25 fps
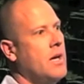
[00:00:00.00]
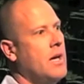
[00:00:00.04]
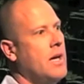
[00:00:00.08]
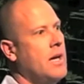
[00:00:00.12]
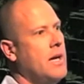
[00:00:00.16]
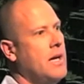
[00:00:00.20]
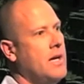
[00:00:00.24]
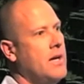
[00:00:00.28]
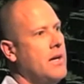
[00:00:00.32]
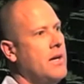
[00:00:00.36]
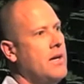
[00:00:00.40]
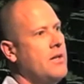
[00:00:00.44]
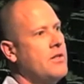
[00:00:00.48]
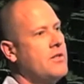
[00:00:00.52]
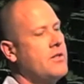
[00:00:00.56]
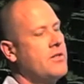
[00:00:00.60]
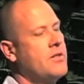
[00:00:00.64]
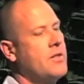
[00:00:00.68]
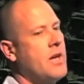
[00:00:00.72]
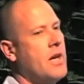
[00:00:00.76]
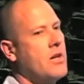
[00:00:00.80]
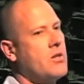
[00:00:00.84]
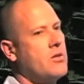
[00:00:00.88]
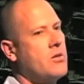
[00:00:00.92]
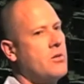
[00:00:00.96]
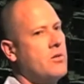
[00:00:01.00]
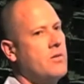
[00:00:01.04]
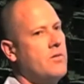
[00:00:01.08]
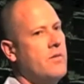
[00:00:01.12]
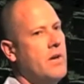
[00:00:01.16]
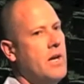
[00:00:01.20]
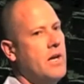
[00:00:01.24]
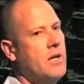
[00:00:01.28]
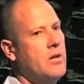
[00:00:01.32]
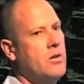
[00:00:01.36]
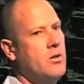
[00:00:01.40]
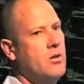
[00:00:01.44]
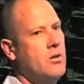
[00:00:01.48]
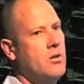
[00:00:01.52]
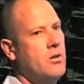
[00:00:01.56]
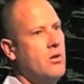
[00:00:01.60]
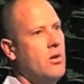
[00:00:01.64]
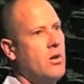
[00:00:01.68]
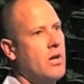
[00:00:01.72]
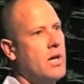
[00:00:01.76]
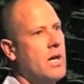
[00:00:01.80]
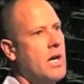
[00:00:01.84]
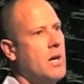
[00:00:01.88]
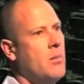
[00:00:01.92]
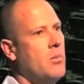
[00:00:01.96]
it is such good value.
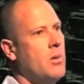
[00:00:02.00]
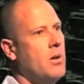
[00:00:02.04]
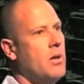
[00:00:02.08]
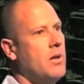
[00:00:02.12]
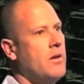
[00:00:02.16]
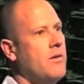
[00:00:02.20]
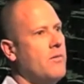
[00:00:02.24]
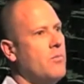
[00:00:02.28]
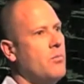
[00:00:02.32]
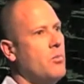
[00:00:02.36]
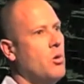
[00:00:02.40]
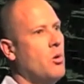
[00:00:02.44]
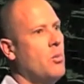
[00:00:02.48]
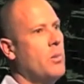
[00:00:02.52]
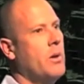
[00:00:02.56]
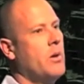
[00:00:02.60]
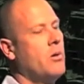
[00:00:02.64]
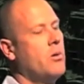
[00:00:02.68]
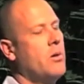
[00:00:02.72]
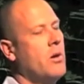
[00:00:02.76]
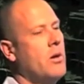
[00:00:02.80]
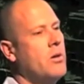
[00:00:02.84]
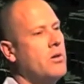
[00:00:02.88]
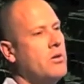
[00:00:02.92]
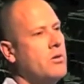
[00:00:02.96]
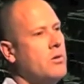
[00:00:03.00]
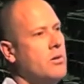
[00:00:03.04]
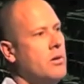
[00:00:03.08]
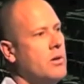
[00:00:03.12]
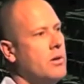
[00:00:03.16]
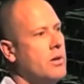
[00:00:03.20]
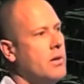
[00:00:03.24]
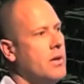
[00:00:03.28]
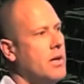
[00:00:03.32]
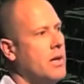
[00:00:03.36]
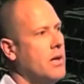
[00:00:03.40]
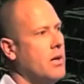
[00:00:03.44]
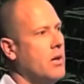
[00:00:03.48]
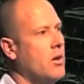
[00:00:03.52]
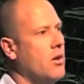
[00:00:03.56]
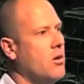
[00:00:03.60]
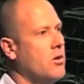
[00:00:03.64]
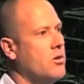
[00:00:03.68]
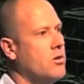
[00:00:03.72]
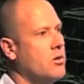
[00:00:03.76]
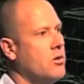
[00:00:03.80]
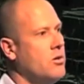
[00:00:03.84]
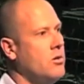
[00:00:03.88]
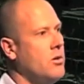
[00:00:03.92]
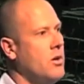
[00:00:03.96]
I can't believe more people don't do it, and a lot
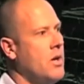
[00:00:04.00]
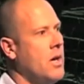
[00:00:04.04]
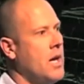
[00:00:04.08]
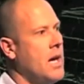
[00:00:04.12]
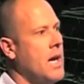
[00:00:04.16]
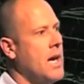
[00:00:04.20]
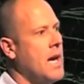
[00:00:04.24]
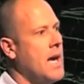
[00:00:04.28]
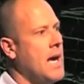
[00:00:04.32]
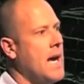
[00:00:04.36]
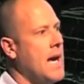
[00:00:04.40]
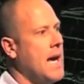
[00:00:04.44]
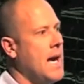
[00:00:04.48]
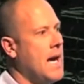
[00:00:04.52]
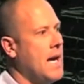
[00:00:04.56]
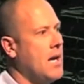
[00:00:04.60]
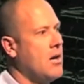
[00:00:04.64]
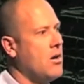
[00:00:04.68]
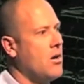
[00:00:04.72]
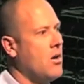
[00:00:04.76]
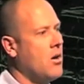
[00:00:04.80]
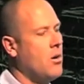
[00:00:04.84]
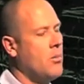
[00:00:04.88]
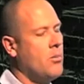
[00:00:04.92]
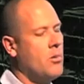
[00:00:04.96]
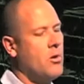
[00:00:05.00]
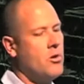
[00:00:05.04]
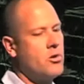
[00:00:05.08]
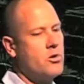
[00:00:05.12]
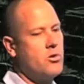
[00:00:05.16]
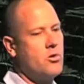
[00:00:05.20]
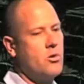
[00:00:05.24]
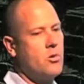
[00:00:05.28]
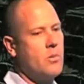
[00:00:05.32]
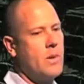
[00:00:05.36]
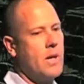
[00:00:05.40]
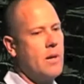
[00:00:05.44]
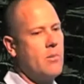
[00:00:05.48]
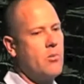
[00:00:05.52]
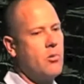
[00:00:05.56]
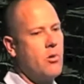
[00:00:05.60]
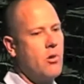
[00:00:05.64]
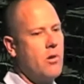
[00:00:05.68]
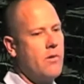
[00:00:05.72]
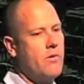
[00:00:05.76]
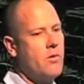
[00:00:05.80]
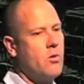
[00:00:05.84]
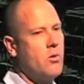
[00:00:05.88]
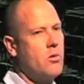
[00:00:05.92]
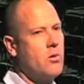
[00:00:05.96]
do. And I'm not sure about
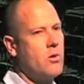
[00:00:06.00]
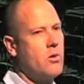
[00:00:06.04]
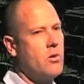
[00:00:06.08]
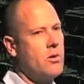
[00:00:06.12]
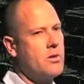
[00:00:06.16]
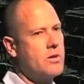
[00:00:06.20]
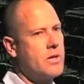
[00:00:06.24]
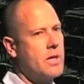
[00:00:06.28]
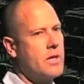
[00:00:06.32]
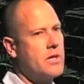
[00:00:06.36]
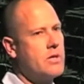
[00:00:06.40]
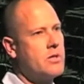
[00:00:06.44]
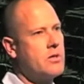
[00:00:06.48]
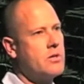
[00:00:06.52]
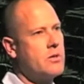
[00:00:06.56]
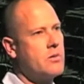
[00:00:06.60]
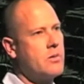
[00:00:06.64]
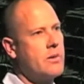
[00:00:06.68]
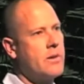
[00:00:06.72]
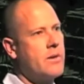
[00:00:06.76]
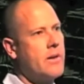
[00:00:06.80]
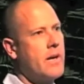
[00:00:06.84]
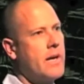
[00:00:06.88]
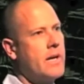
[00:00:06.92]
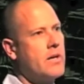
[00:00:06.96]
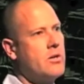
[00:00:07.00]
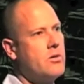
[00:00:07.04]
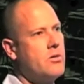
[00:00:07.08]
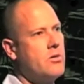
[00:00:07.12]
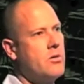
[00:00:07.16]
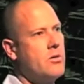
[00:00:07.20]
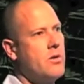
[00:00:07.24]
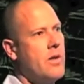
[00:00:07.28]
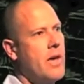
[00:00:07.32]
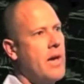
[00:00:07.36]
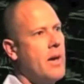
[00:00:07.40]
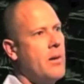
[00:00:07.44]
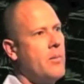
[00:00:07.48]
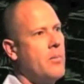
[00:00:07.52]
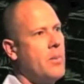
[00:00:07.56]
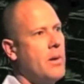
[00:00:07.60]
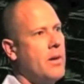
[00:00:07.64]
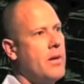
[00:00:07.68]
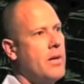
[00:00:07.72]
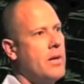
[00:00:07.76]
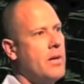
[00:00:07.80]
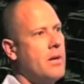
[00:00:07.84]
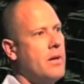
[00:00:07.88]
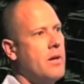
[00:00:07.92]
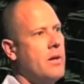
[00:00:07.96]
private organisations whether they can do that, but
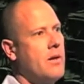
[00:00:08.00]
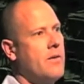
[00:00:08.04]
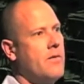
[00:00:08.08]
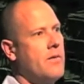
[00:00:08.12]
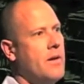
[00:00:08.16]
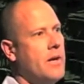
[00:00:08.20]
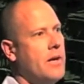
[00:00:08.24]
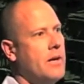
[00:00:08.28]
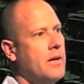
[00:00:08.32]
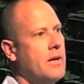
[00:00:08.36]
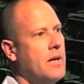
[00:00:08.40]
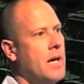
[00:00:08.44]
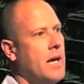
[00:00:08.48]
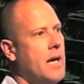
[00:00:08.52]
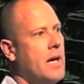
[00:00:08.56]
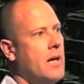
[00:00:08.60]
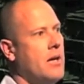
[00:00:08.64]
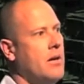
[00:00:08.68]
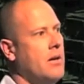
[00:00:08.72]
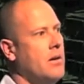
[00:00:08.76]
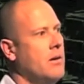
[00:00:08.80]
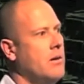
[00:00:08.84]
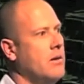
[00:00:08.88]
if they can,